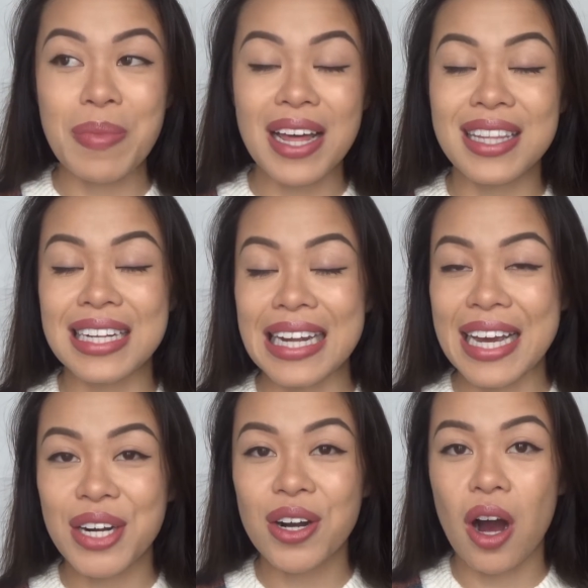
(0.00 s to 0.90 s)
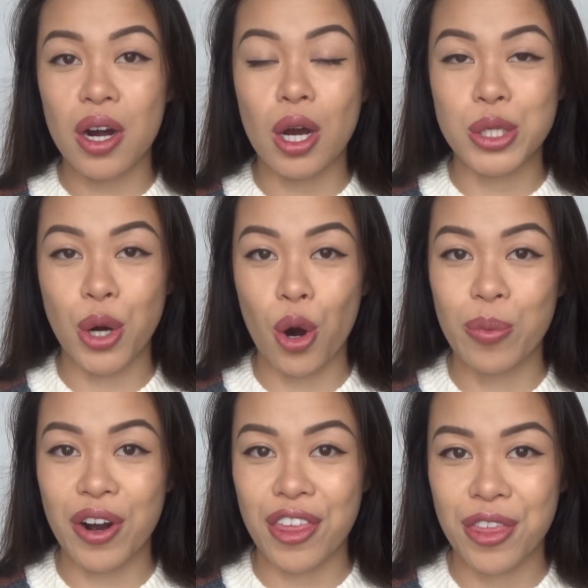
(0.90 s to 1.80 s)
month later on
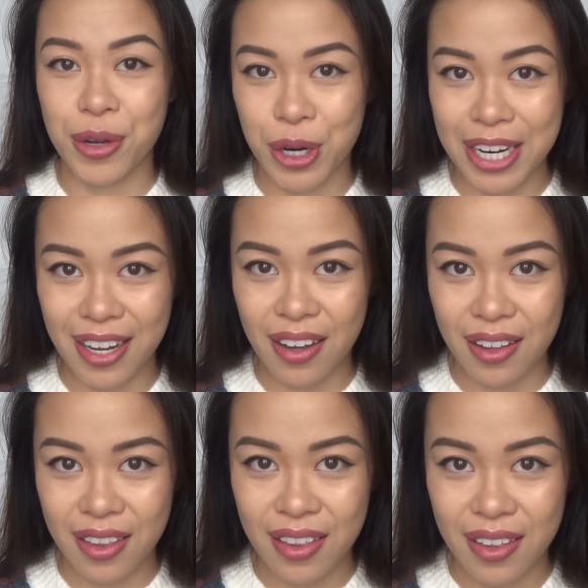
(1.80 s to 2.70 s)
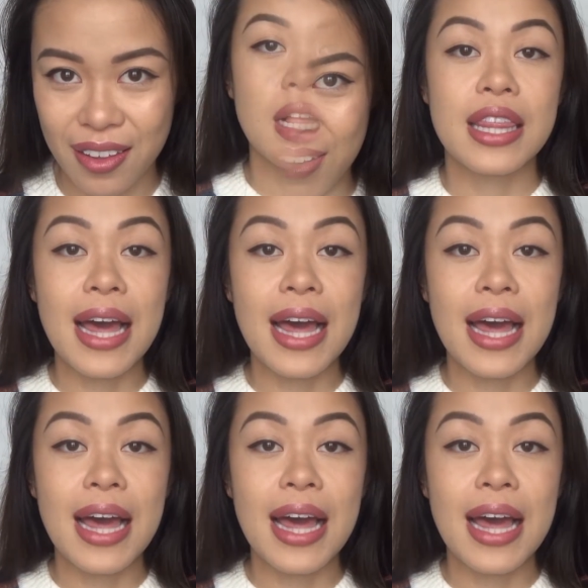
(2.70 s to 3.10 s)
October 30th.